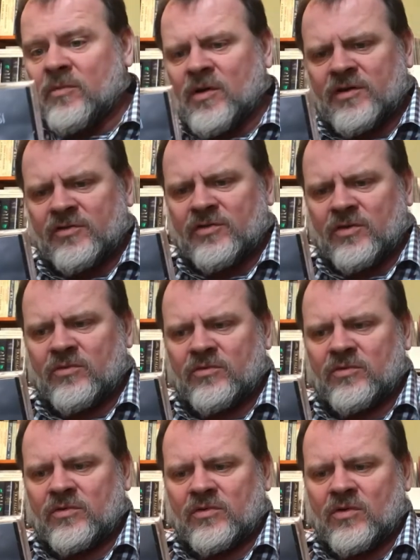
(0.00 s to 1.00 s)
I just don't
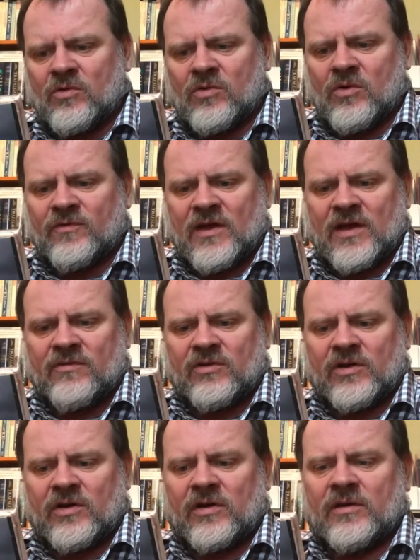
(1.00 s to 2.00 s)
know if I have or
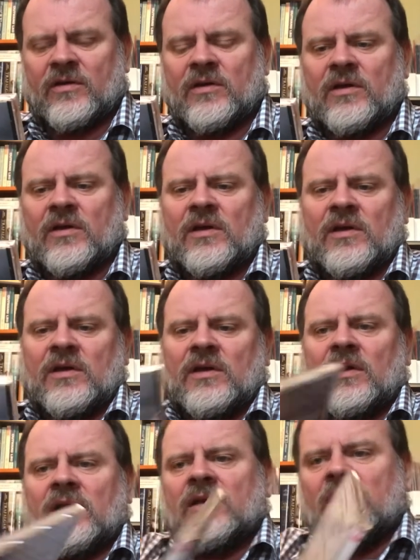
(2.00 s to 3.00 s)
not.
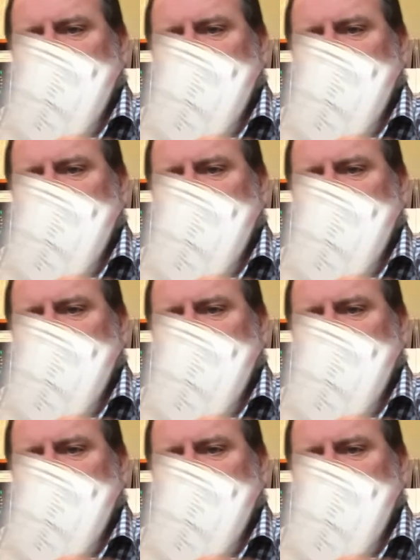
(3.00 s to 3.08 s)
And then